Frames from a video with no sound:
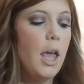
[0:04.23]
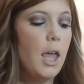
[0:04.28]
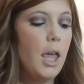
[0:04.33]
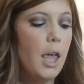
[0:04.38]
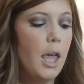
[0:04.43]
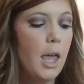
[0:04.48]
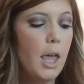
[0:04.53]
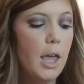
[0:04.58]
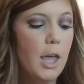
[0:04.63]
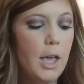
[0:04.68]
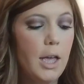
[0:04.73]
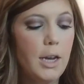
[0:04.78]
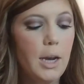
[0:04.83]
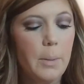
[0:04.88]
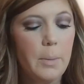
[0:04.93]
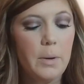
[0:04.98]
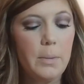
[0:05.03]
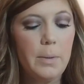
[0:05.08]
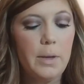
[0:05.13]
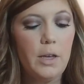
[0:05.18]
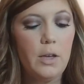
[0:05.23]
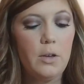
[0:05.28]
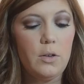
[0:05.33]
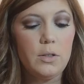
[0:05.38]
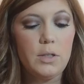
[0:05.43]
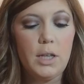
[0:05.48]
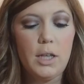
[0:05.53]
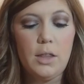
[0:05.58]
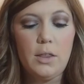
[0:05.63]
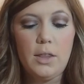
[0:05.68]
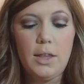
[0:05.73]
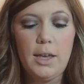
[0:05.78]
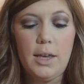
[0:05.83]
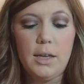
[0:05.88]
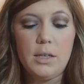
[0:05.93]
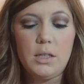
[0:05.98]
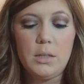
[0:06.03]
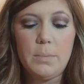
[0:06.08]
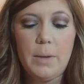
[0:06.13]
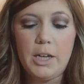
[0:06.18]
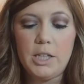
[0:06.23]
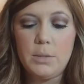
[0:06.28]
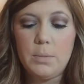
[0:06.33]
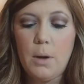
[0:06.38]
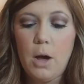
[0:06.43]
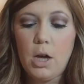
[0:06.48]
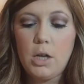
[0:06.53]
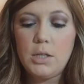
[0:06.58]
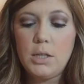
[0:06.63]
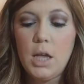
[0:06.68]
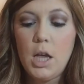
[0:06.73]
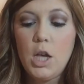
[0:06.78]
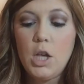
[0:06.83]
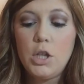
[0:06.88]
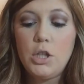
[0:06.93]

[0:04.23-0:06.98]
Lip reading: and I'm going to be using the Smashbox